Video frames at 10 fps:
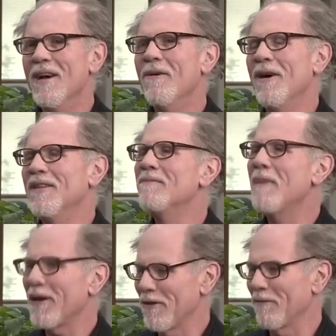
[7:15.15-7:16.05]
Well, he's
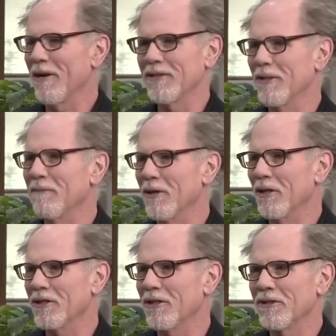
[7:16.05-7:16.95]
better than President
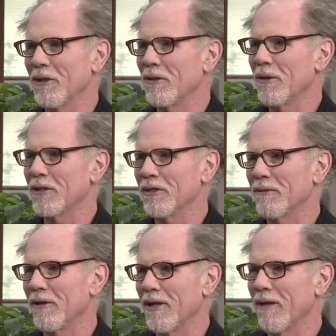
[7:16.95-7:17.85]
Bush. There's no question
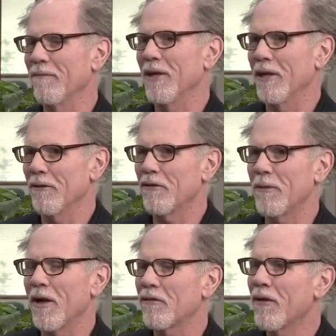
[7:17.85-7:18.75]
about that in many
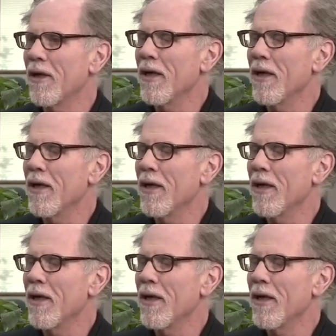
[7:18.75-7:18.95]
respects.